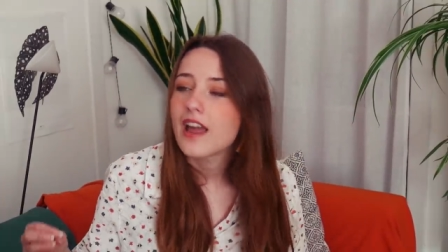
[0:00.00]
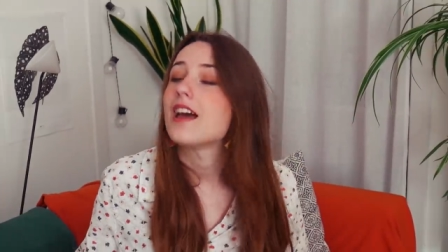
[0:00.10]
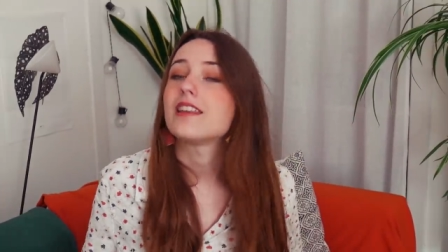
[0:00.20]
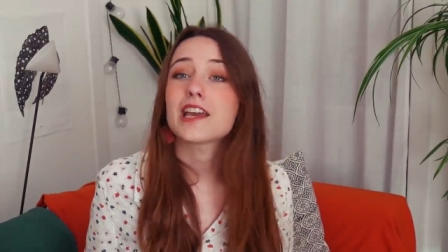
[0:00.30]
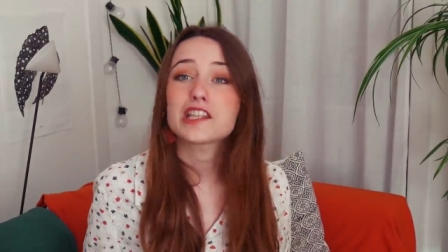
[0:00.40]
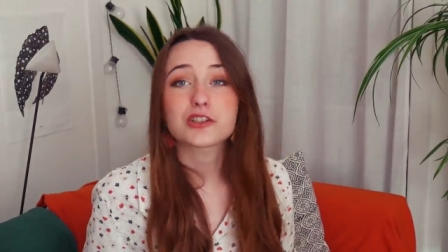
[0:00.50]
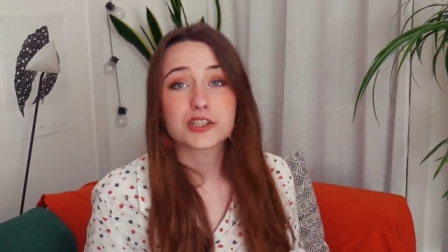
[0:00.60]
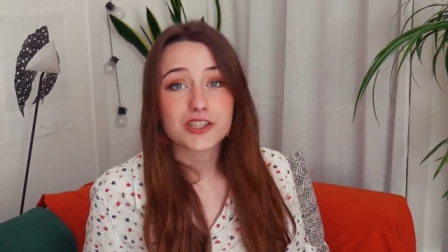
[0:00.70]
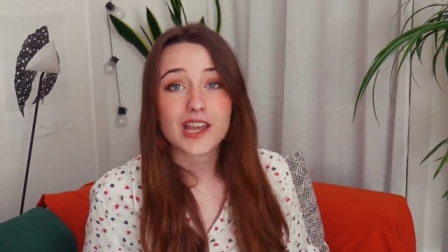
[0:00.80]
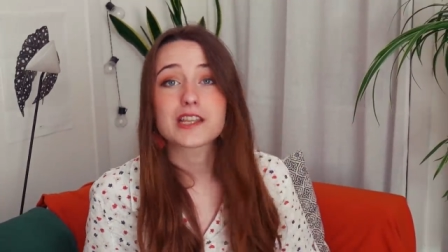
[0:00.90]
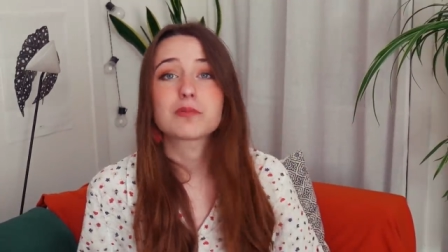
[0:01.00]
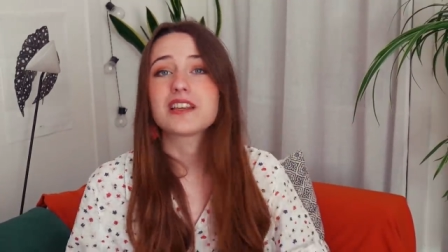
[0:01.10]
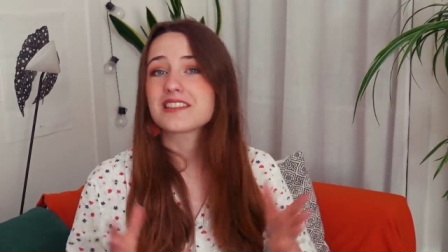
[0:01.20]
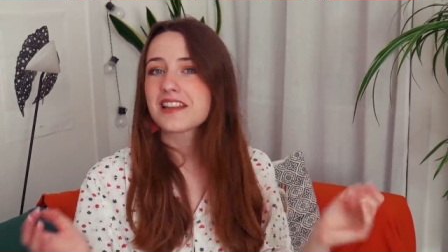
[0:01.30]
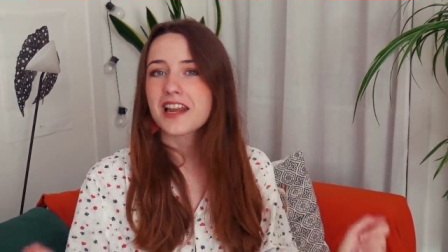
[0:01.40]
And the answer is yes,
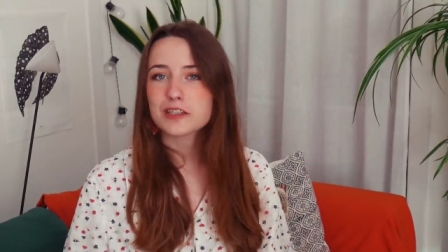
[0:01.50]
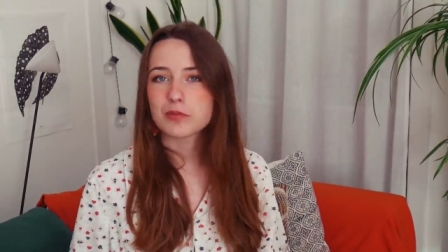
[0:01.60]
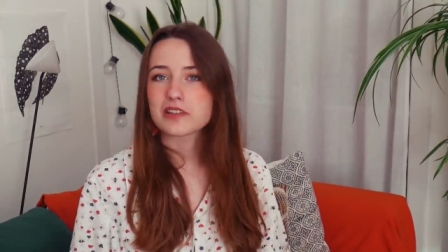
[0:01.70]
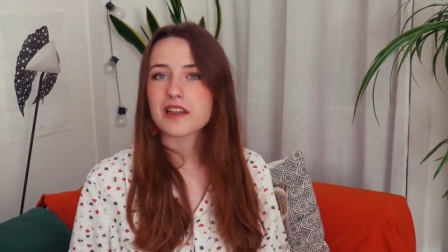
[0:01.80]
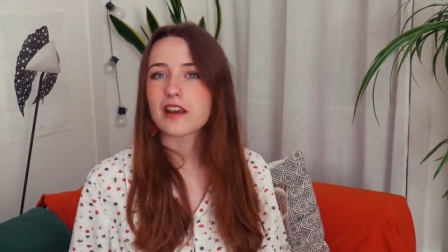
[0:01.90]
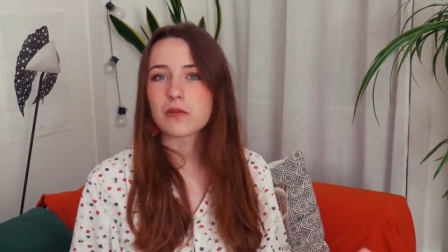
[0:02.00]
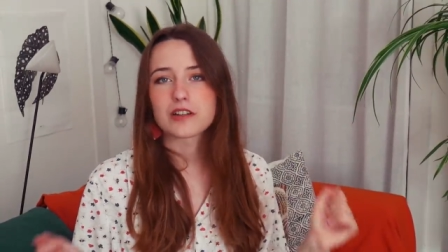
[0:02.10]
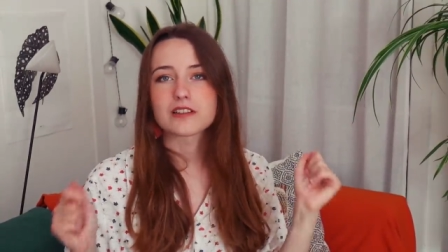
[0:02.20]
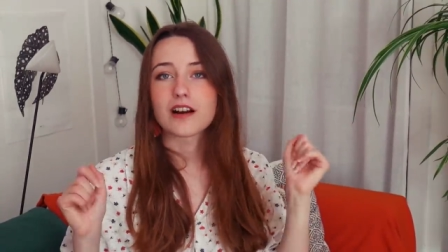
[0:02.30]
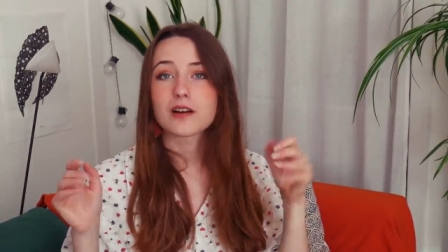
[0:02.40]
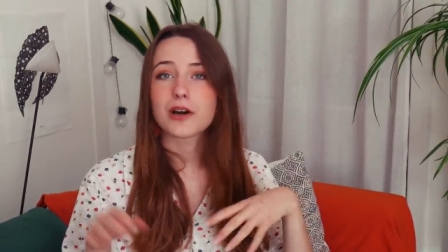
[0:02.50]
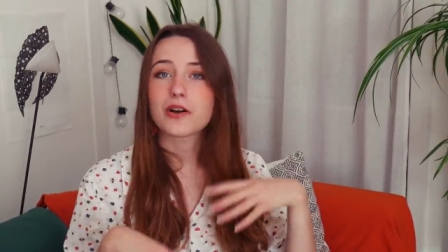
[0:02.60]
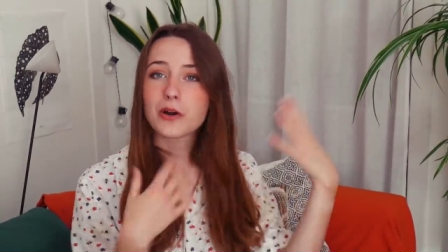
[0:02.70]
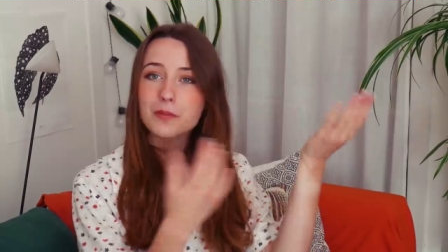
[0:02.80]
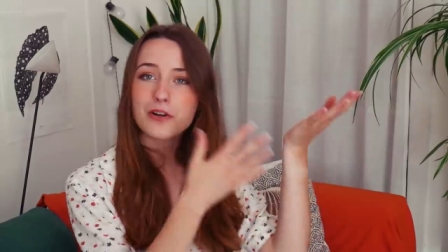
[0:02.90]
because the next books that I want to talk
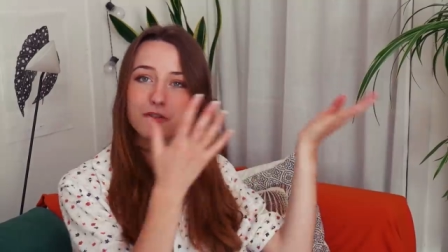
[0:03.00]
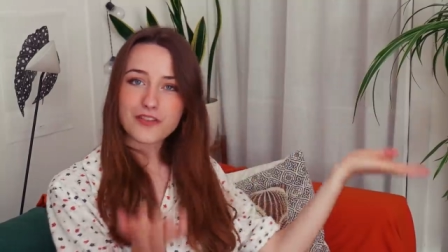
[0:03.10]
about are about